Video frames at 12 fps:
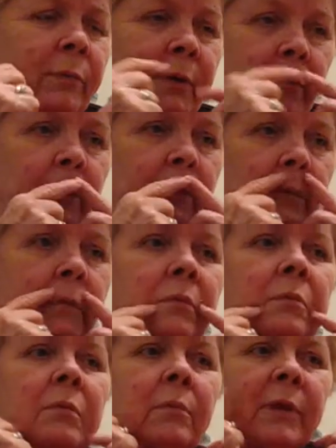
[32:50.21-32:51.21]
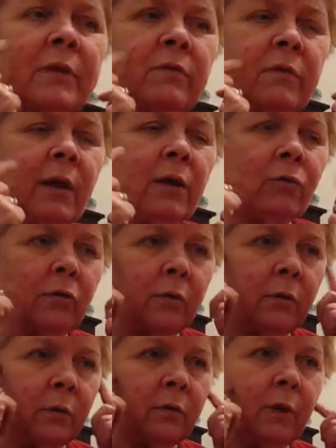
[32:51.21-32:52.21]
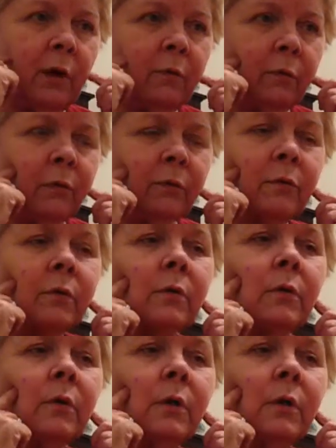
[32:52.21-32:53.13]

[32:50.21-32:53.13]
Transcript: but it was the mustache and the sideburns.